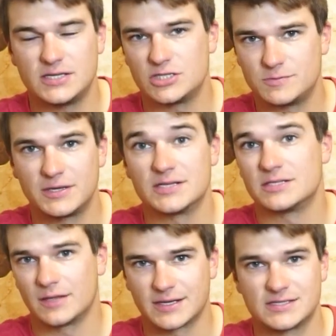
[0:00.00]
just because,
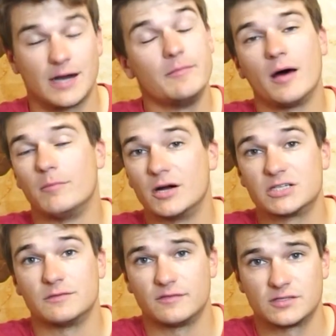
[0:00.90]
like I said, I'm not much
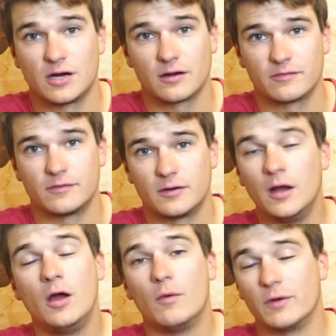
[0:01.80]
of a photographer
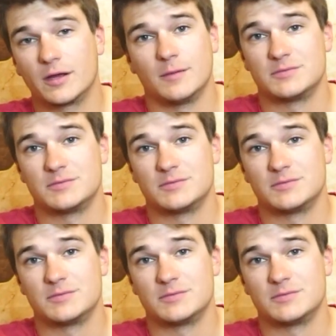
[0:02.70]
when it comes